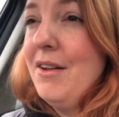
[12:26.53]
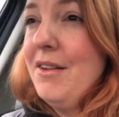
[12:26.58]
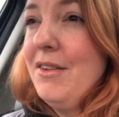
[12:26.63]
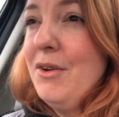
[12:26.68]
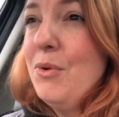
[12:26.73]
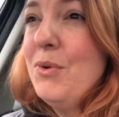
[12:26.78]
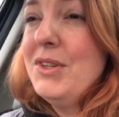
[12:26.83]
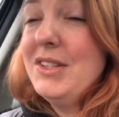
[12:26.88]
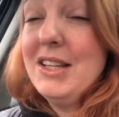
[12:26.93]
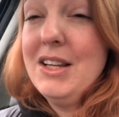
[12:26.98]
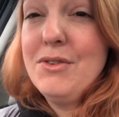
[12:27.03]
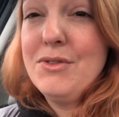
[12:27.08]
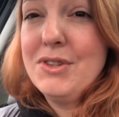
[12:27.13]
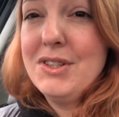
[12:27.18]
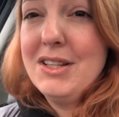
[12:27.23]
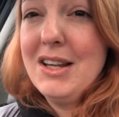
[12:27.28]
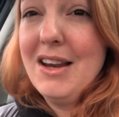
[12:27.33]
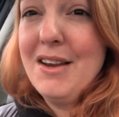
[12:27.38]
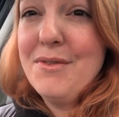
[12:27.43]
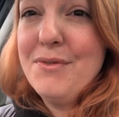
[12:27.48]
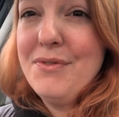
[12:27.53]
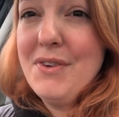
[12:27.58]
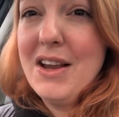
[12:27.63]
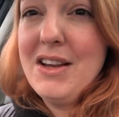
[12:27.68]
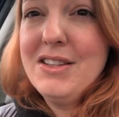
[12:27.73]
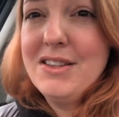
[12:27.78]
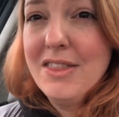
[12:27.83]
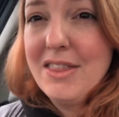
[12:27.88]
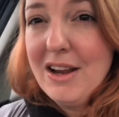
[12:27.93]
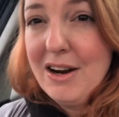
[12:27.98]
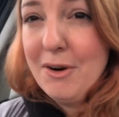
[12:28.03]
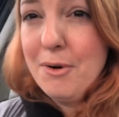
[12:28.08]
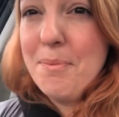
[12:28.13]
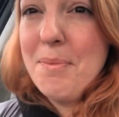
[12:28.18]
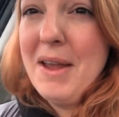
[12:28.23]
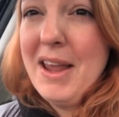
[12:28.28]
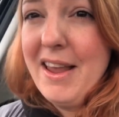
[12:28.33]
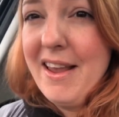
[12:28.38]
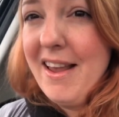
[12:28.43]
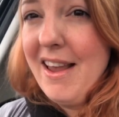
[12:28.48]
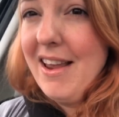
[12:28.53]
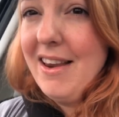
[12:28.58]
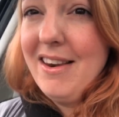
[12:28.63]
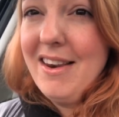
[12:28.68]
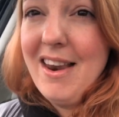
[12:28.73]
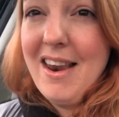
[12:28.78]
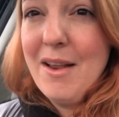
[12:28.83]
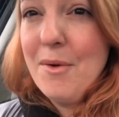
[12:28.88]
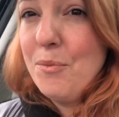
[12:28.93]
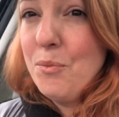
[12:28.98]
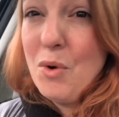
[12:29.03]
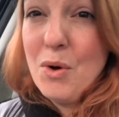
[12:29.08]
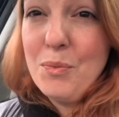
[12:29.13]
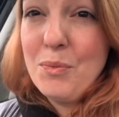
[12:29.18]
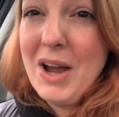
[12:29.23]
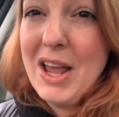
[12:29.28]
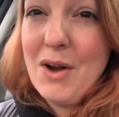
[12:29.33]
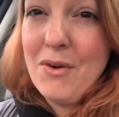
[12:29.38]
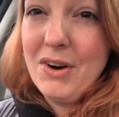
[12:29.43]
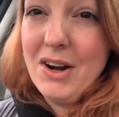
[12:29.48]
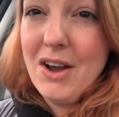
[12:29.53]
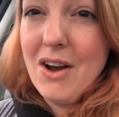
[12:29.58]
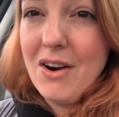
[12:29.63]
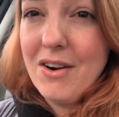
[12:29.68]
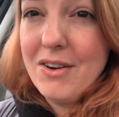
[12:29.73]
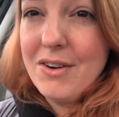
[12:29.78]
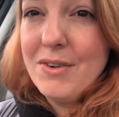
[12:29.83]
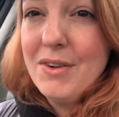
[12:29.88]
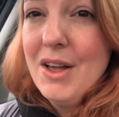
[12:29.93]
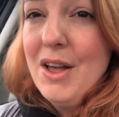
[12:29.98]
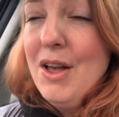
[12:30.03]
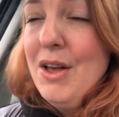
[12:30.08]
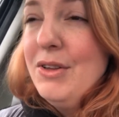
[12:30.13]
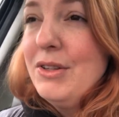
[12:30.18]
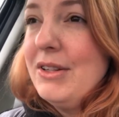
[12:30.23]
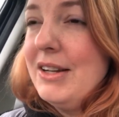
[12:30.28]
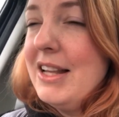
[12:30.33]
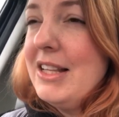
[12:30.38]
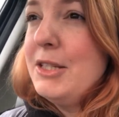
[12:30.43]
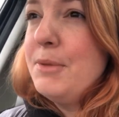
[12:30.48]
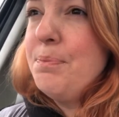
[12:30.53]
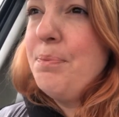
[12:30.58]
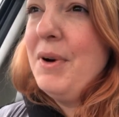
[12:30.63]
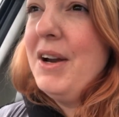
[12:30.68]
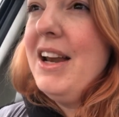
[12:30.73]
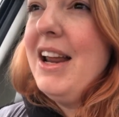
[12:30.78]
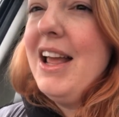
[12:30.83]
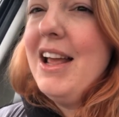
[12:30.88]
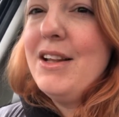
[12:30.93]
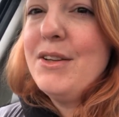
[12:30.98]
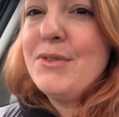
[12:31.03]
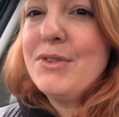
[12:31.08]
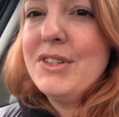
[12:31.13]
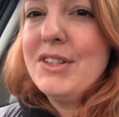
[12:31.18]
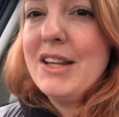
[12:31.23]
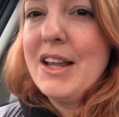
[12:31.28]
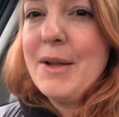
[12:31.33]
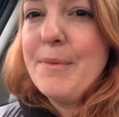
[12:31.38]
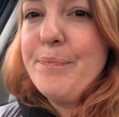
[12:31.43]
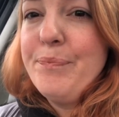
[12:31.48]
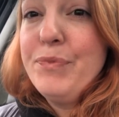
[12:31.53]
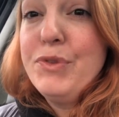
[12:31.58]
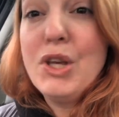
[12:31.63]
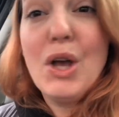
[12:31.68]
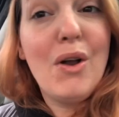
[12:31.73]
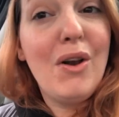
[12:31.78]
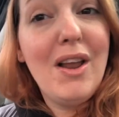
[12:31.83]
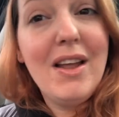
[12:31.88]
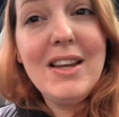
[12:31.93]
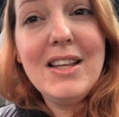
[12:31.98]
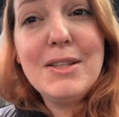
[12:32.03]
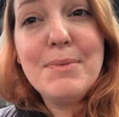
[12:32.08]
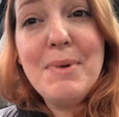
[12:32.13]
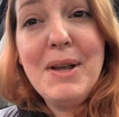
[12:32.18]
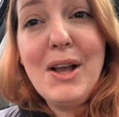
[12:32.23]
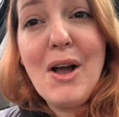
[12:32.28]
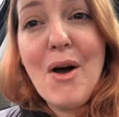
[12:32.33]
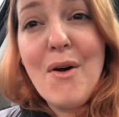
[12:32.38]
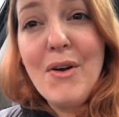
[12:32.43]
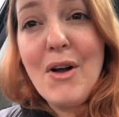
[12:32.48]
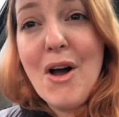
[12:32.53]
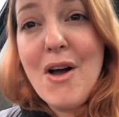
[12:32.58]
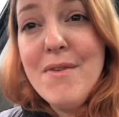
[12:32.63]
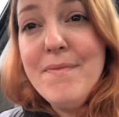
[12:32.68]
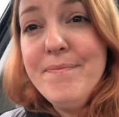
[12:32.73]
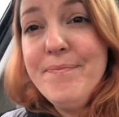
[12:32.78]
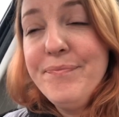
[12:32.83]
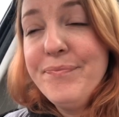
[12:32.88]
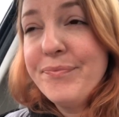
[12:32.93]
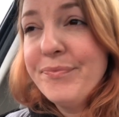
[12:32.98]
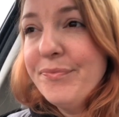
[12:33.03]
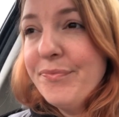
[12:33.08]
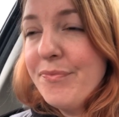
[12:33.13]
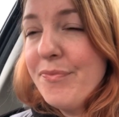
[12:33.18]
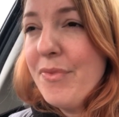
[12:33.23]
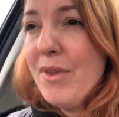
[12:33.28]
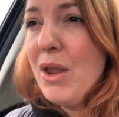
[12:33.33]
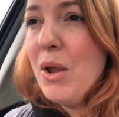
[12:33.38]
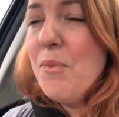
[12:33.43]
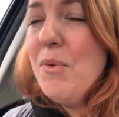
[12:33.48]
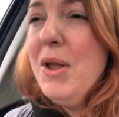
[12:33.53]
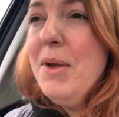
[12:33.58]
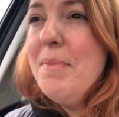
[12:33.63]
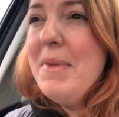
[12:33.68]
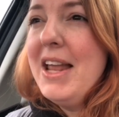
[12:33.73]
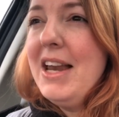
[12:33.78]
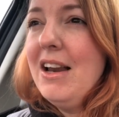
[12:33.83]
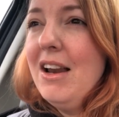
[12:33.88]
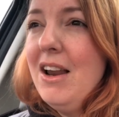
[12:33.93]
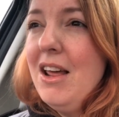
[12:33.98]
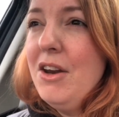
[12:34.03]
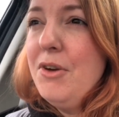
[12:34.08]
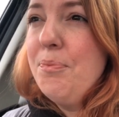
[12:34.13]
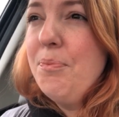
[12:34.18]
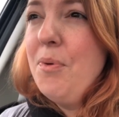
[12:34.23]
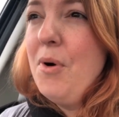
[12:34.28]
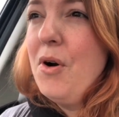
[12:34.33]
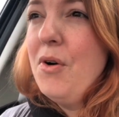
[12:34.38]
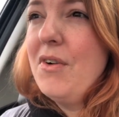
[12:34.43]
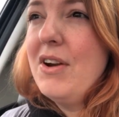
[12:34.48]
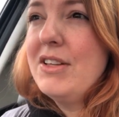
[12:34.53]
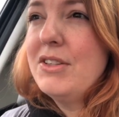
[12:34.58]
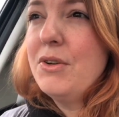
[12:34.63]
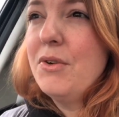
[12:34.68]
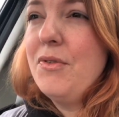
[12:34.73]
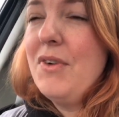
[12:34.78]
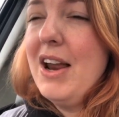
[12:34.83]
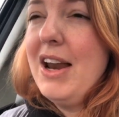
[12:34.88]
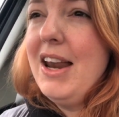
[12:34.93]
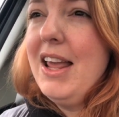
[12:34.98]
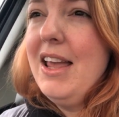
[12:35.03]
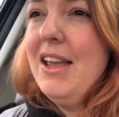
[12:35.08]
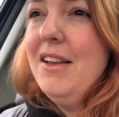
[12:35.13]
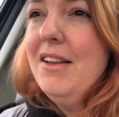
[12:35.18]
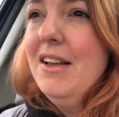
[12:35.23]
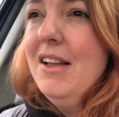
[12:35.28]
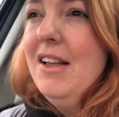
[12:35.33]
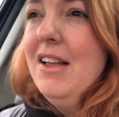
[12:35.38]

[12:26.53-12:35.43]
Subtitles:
who is interested in phage therapy in one way or the other. So that's pretty interesting. So a lot has been going on. We made a lot of progress already,